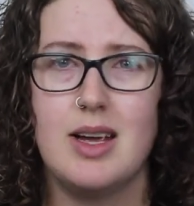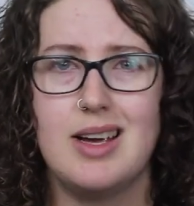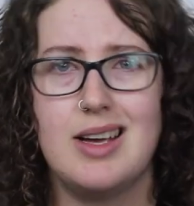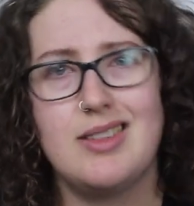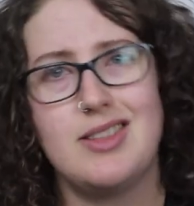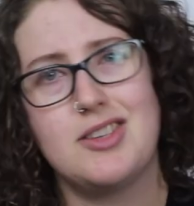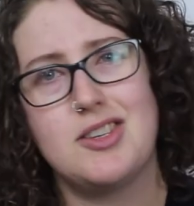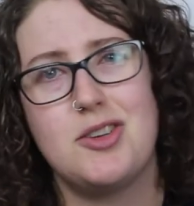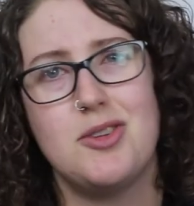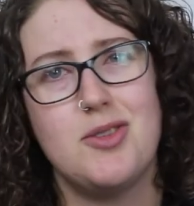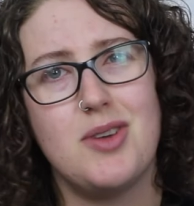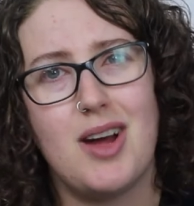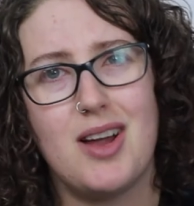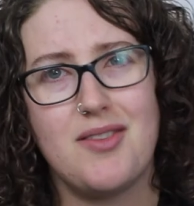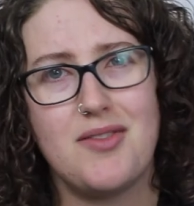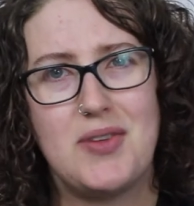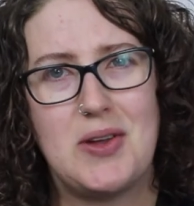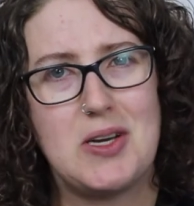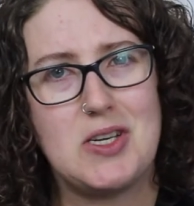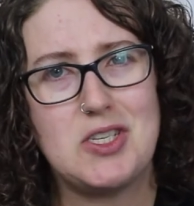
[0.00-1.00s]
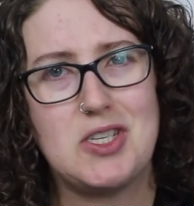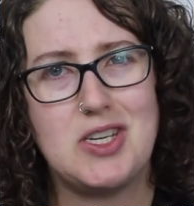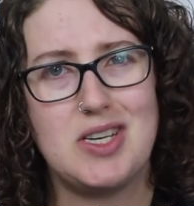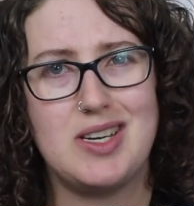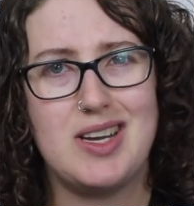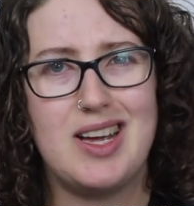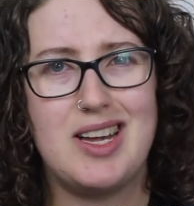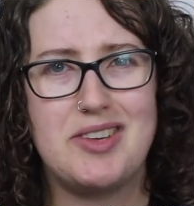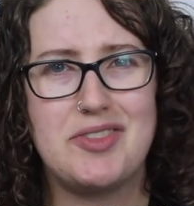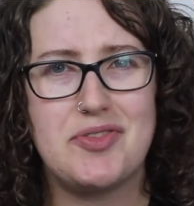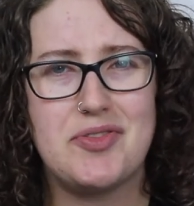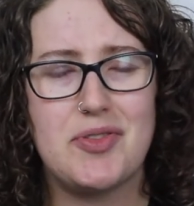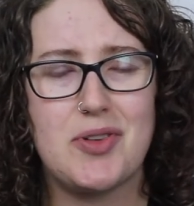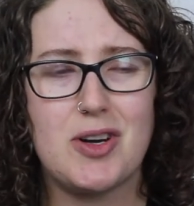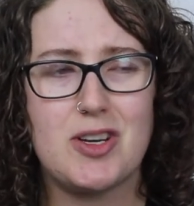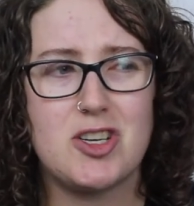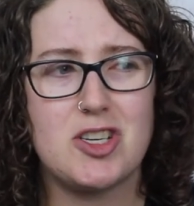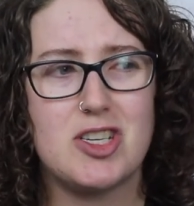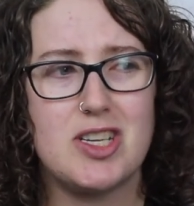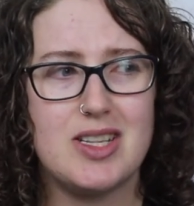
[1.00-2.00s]
and the two nonfiction,
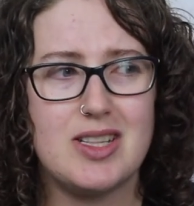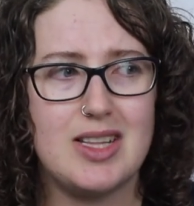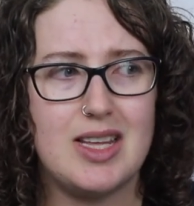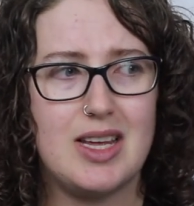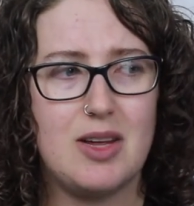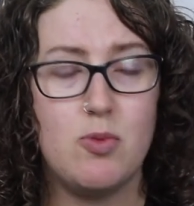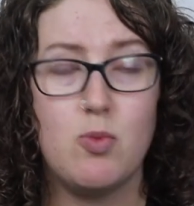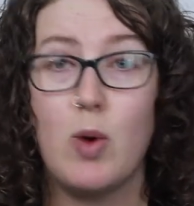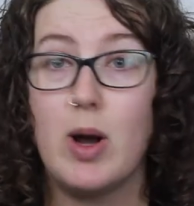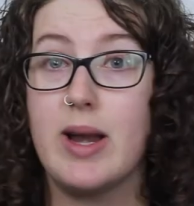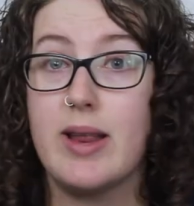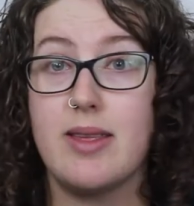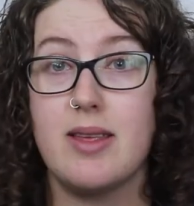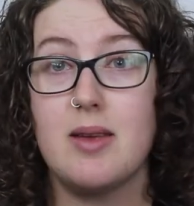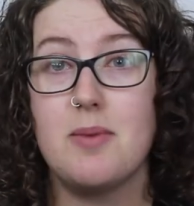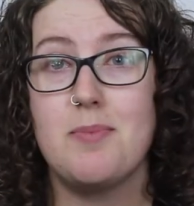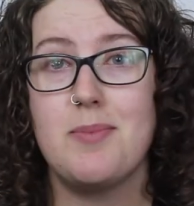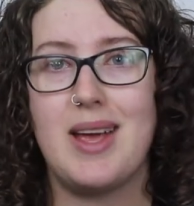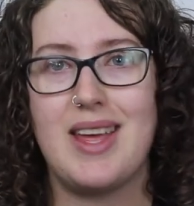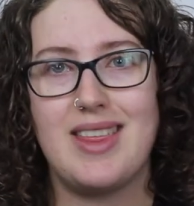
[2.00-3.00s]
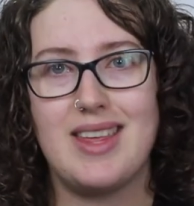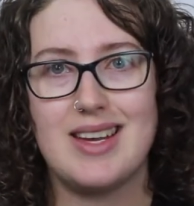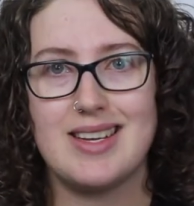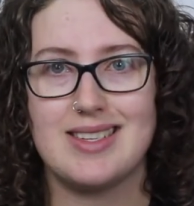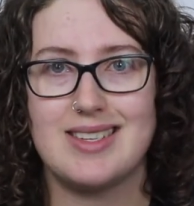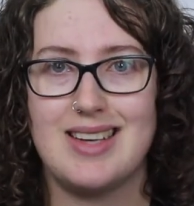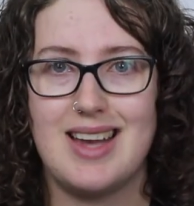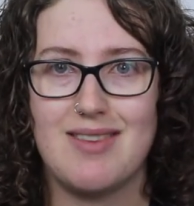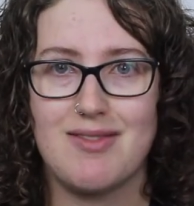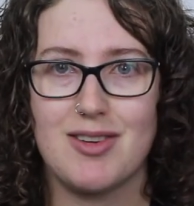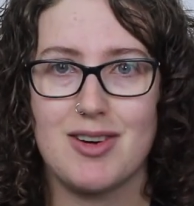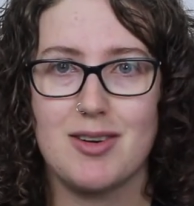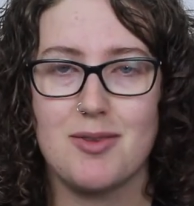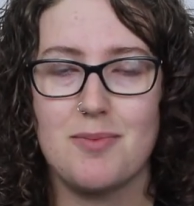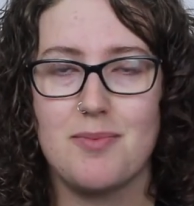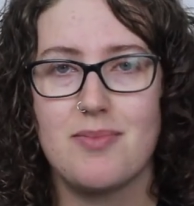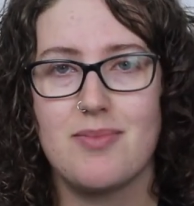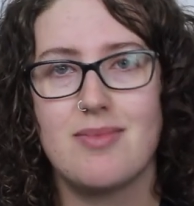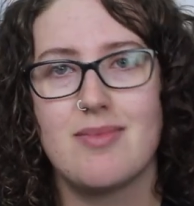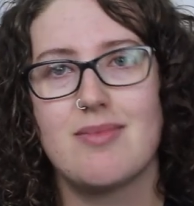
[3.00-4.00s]
unfortunately, one of them I think is never,